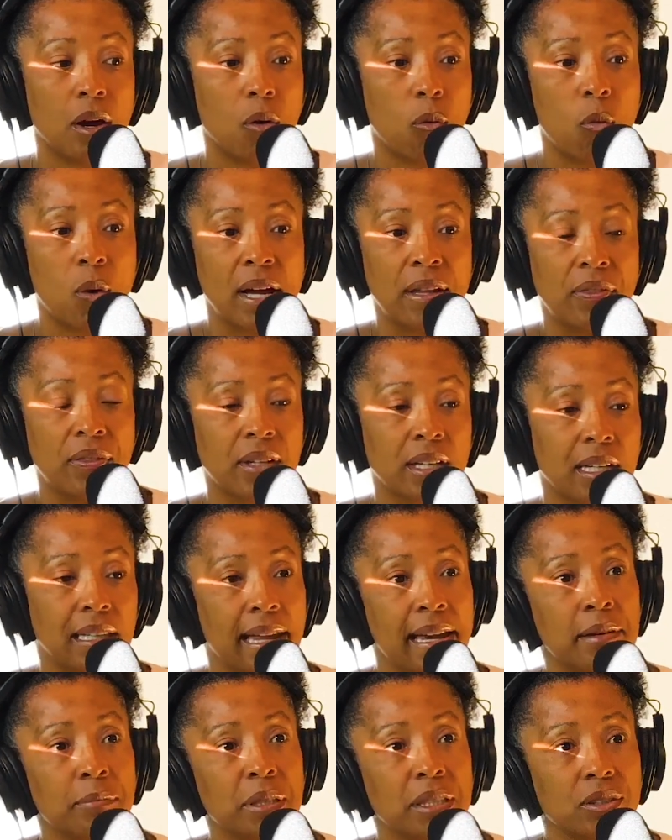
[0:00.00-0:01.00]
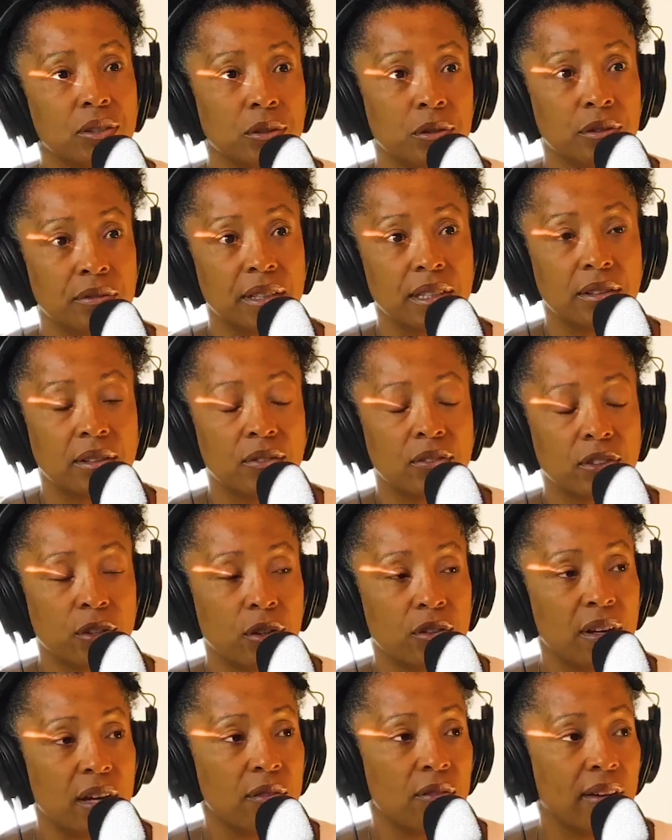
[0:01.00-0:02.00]
what the climate
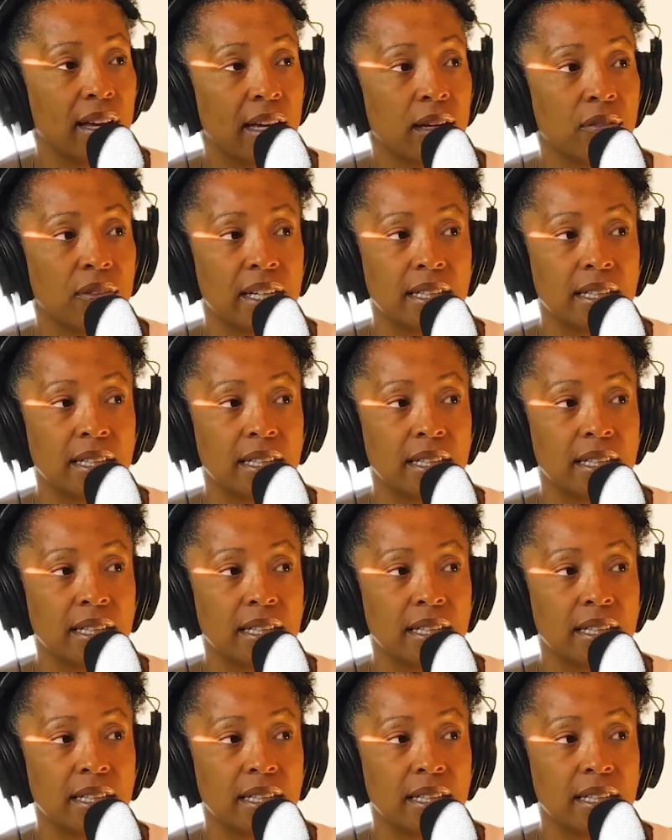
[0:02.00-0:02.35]
survey found,